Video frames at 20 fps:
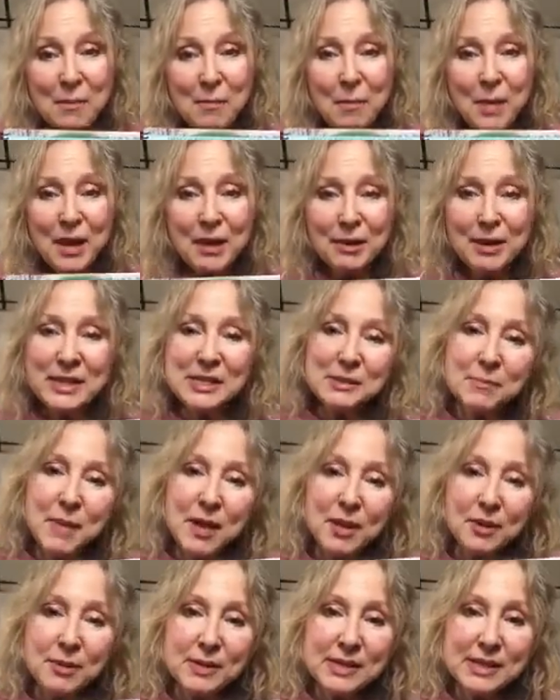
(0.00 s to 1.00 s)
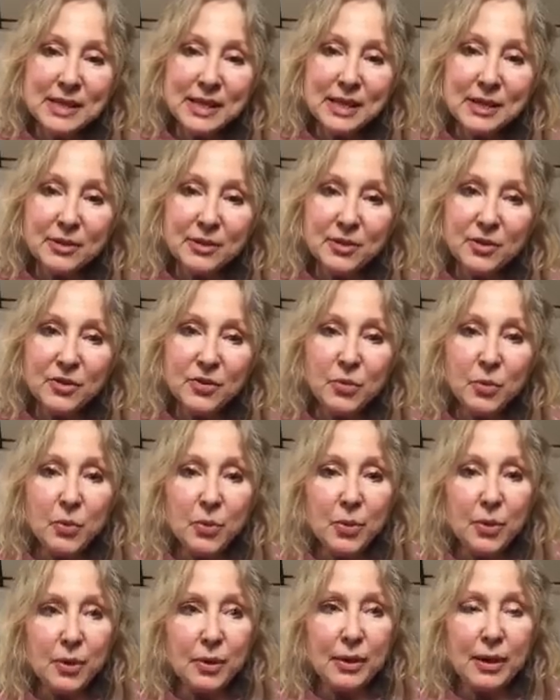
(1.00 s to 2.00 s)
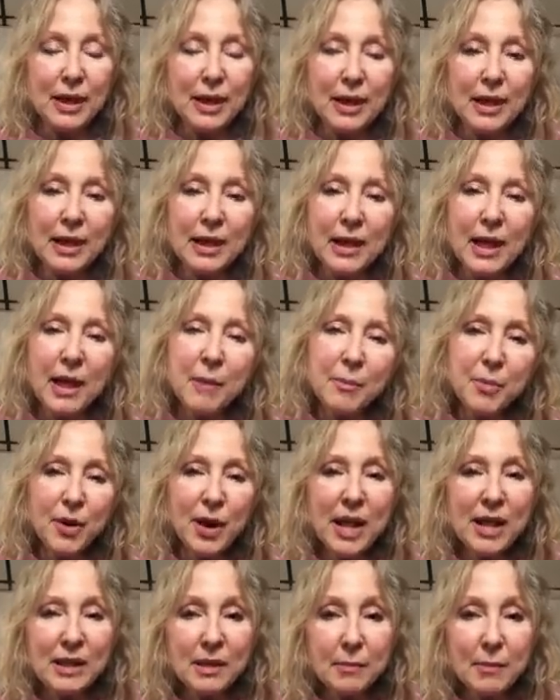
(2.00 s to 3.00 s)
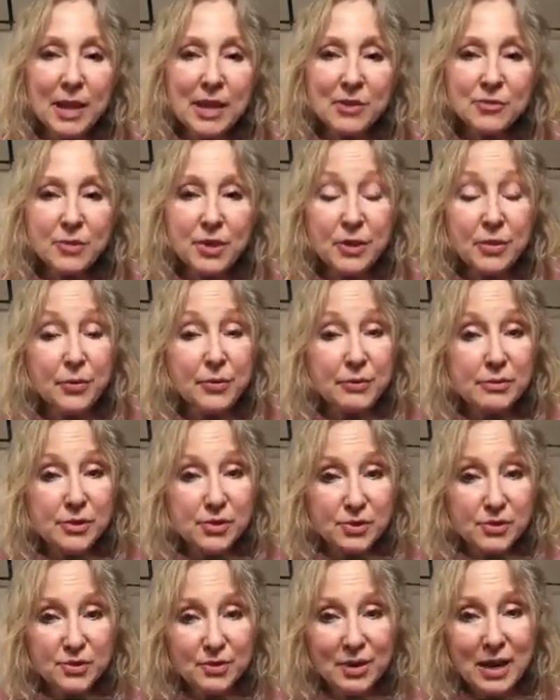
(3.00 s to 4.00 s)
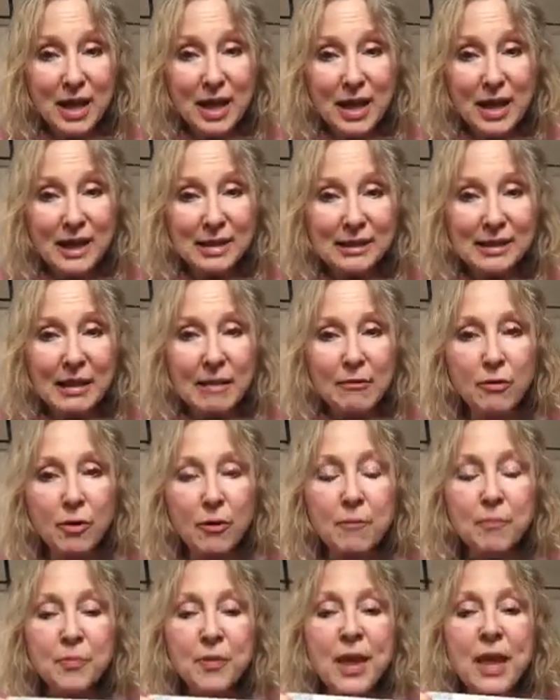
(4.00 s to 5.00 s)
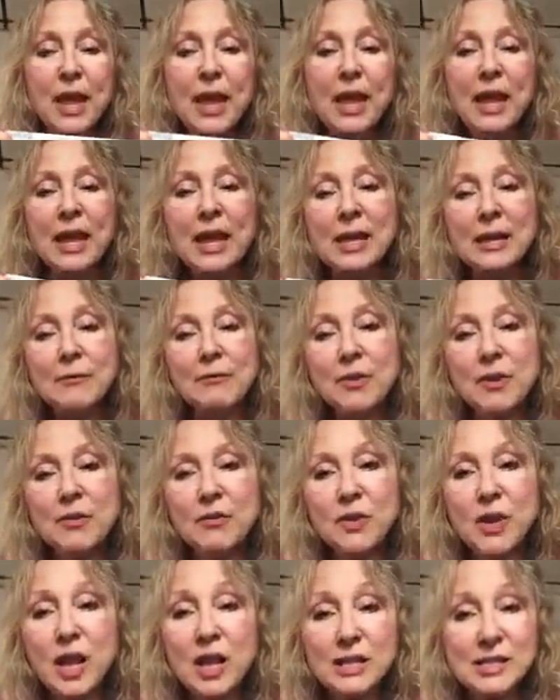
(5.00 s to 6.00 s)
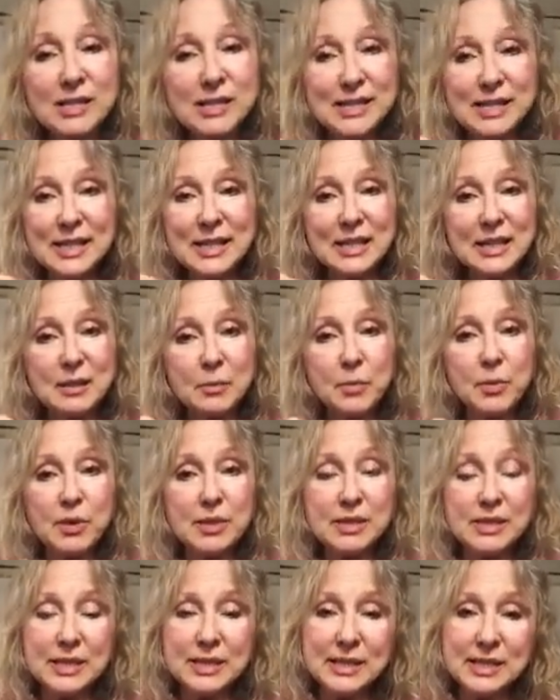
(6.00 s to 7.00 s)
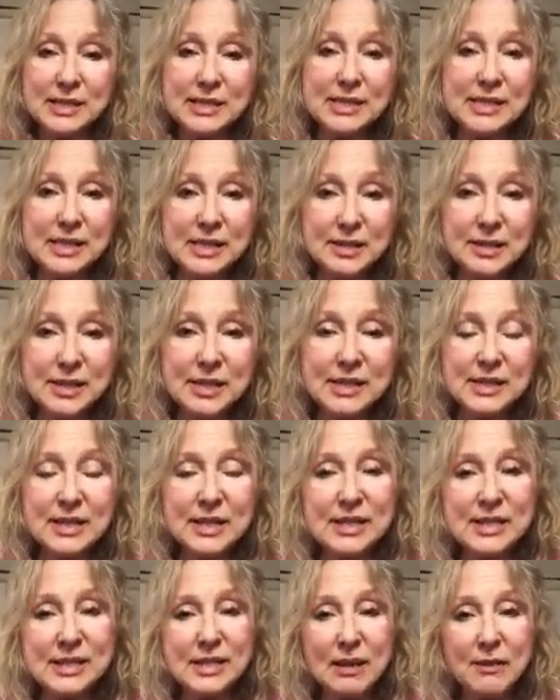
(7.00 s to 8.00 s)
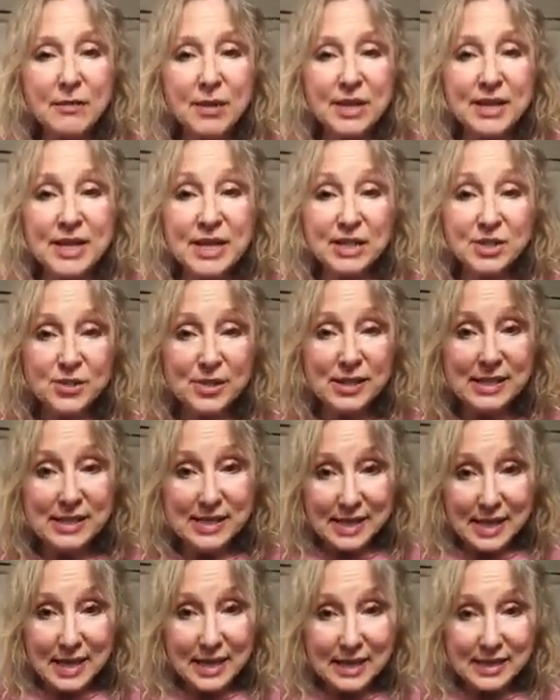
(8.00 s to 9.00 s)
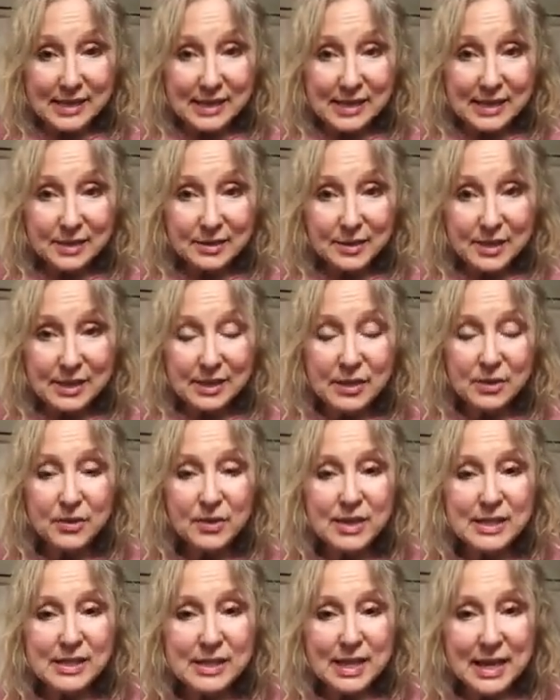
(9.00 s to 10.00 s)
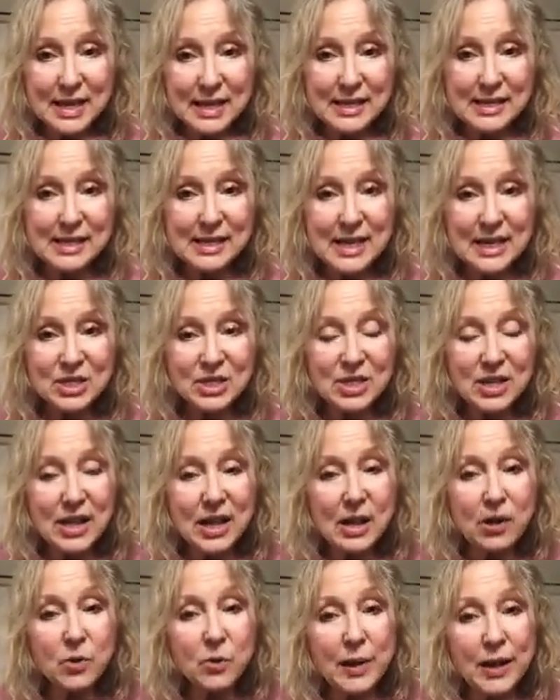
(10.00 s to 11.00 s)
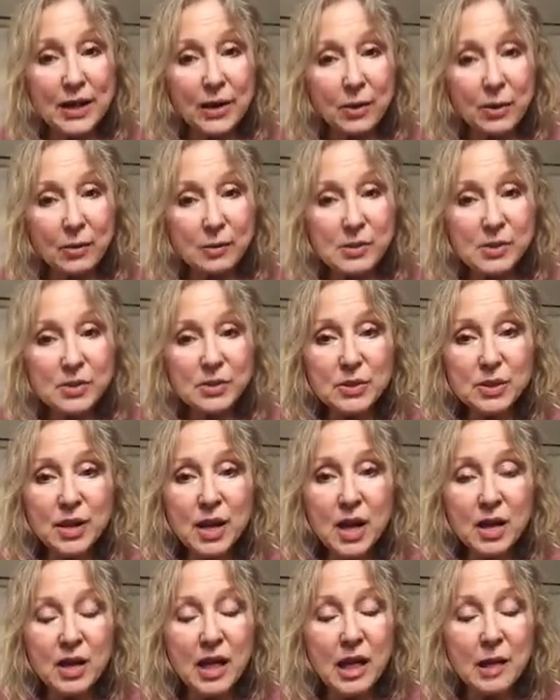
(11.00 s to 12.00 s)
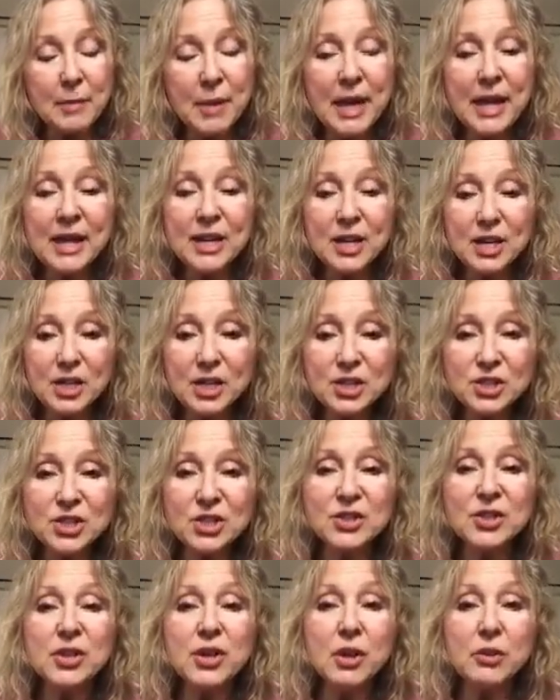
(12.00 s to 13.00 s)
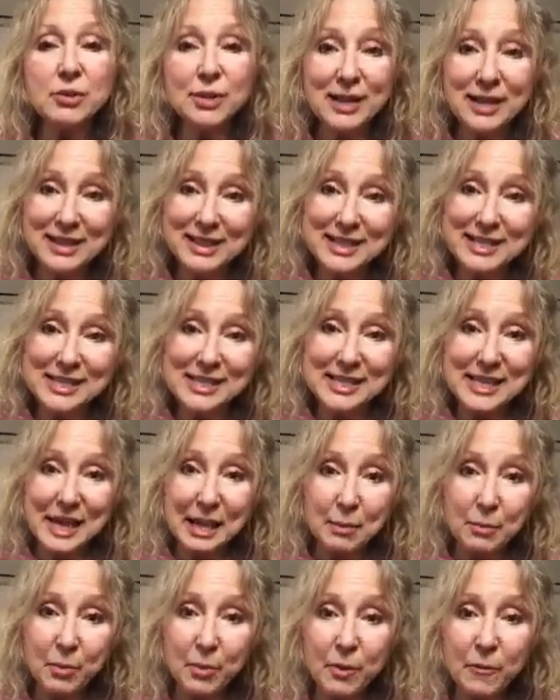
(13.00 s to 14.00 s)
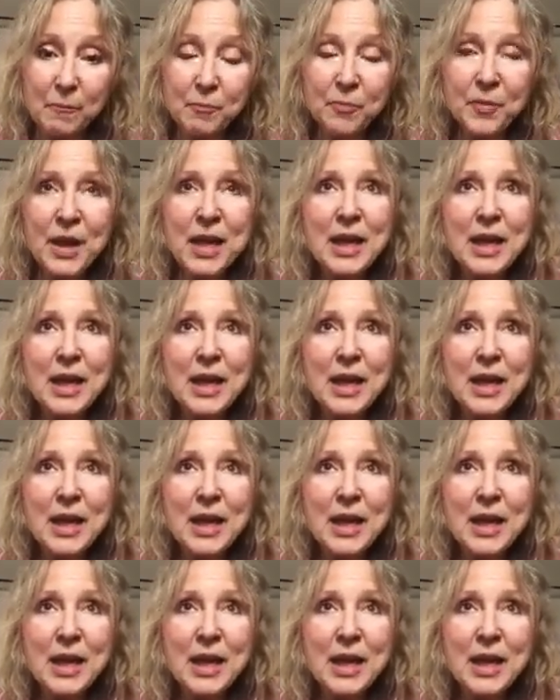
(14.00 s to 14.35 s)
Mary's Meadow is geared toward upper elementary through junior high level. And if you have not seen the books in this series, the Discovering Nature and Science series, under the science section at queenhomeschool.com, I encourage you to go and look at the sample.